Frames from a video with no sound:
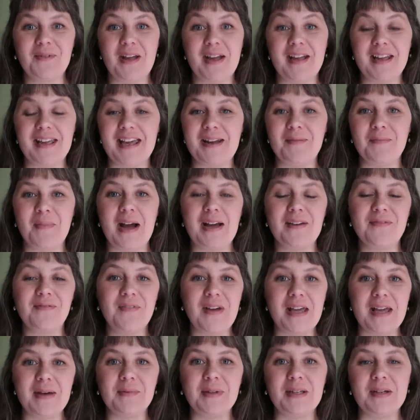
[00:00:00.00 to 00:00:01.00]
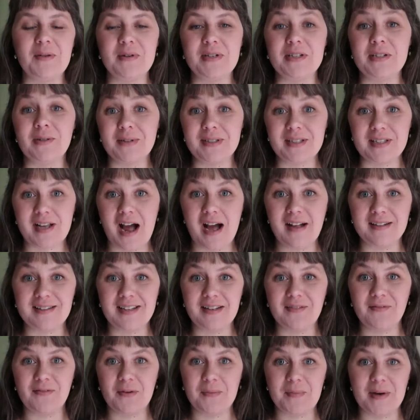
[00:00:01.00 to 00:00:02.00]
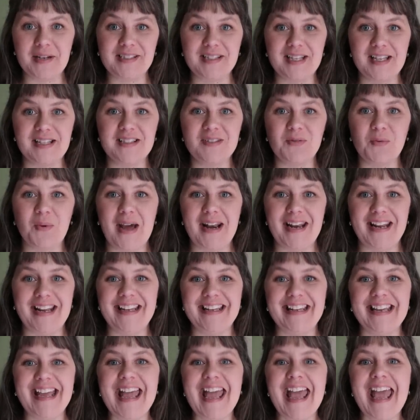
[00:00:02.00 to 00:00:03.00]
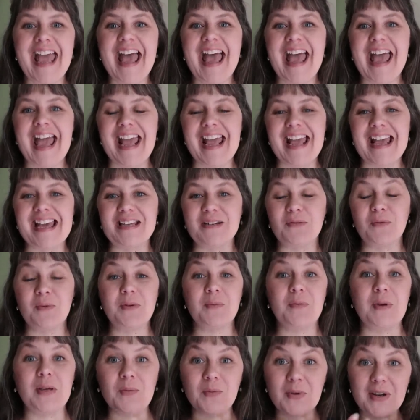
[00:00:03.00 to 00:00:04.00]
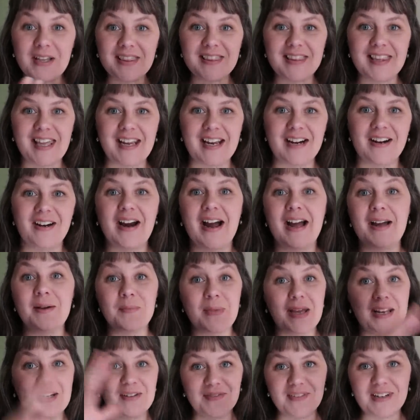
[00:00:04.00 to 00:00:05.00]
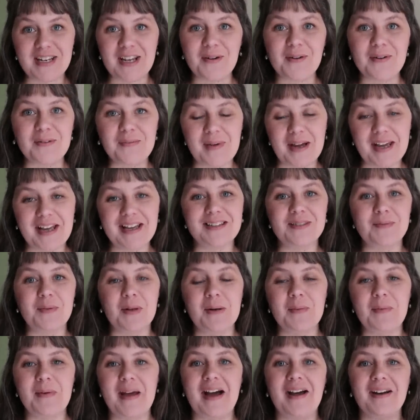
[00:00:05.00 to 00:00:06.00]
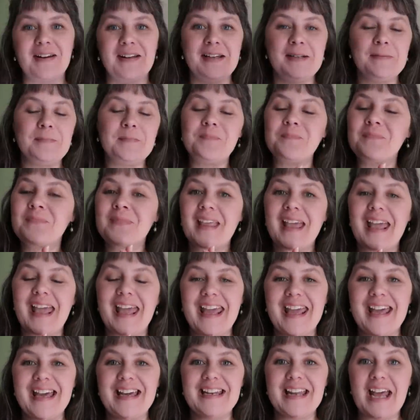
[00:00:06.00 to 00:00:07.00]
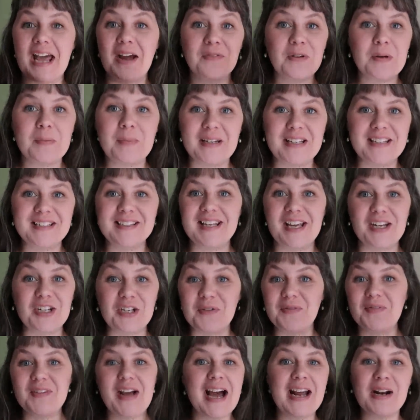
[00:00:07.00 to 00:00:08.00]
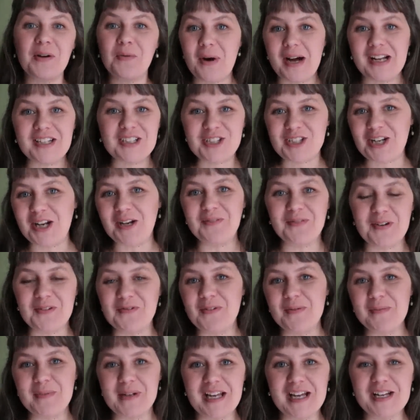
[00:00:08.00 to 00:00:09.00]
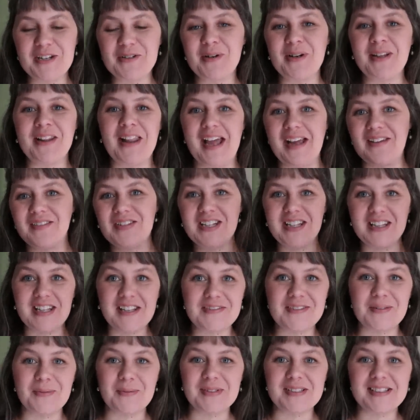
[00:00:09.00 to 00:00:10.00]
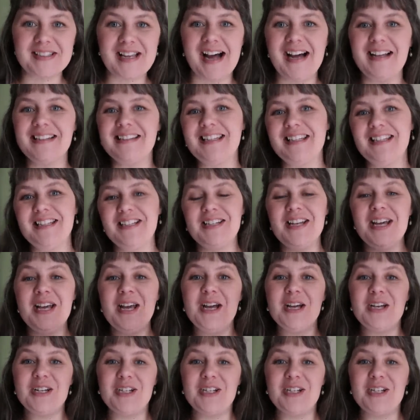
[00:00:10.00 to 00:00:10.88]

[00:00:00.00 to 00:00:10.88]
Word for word: Again, my family went to Wisconsin for my son's wedding, and when we went there I made a video with my husband about it. And everybody said, you've got to watch Jennifer from A Country Life. She lives in Wisconsin.